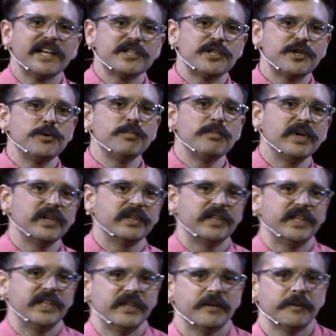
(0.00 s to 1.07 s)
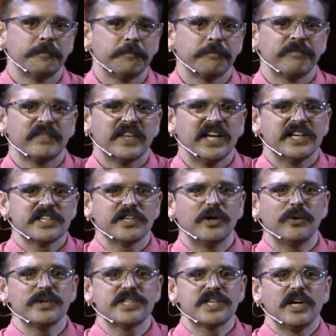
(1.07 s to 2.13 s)
and his humility.
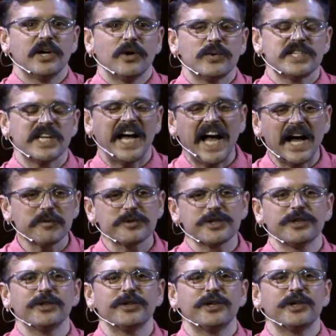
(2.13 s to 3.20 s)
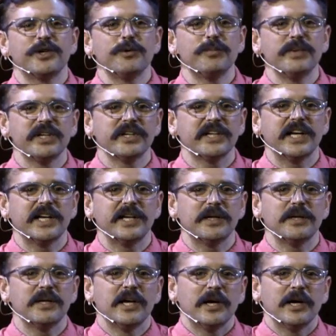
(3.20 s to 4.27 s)
Saul was, was absolutely
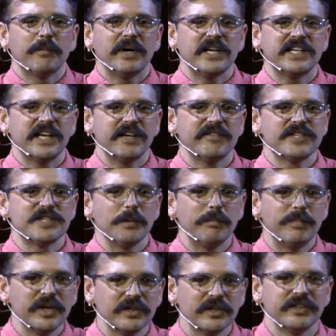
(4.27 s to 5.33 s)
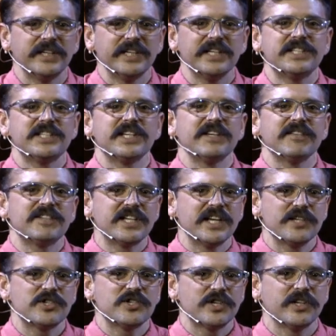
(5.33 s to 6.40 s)
humiliated by David's ability to give
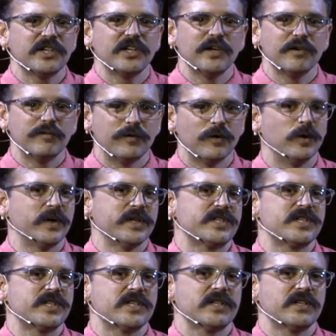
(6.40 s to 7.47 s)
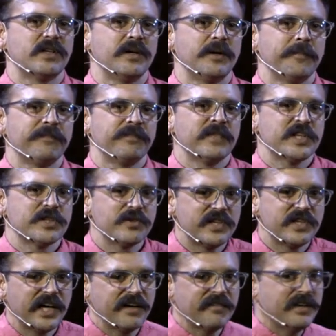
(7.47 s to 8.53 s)
tension a voice.
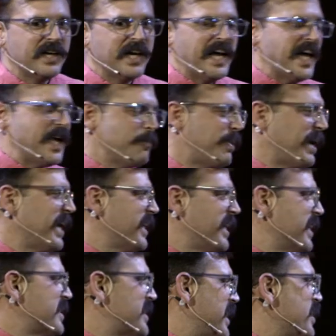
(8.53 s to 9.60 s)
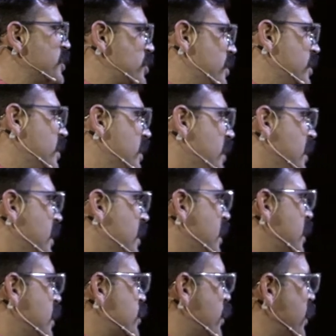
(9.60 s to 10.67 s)
So, David, he paid attention
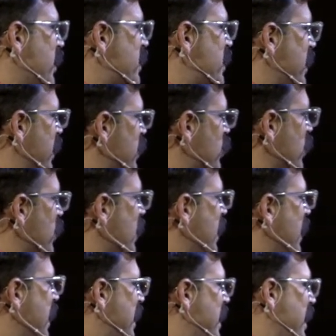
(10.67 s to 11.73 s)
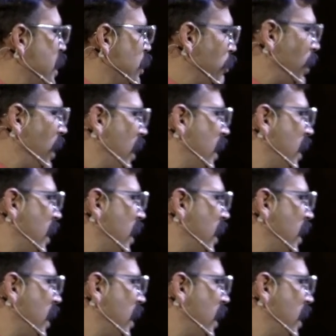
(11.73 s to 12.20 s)
to the tension. He hit